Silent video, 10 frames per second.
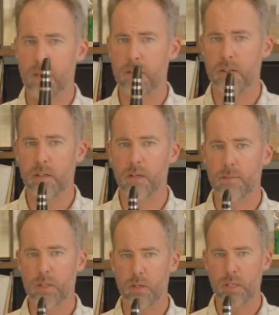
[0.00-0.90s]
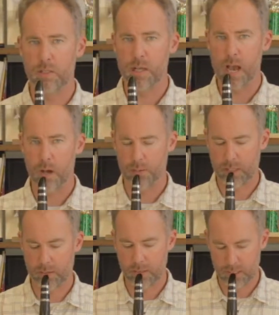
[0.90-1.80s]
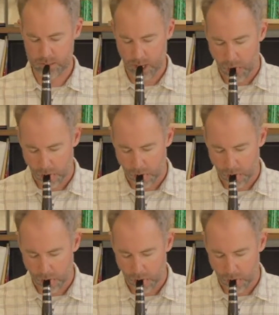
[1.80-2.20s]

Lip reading: then you're going to be looking down like this.